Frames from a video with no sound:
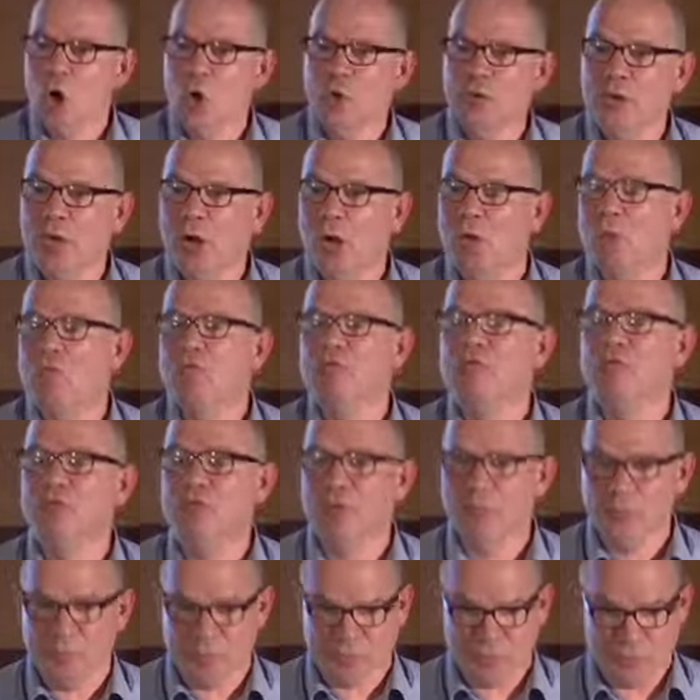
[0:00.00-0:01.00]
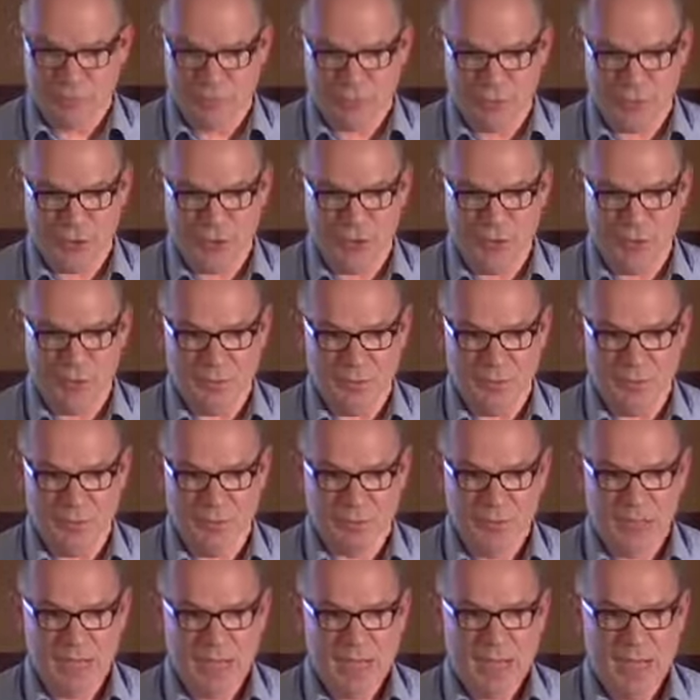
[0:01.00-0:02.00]
on whole groups of
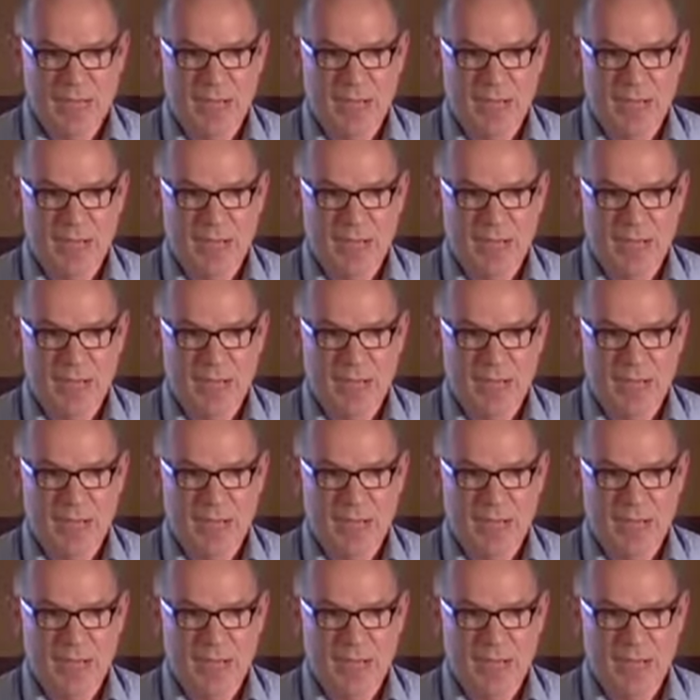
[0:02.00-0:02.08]
students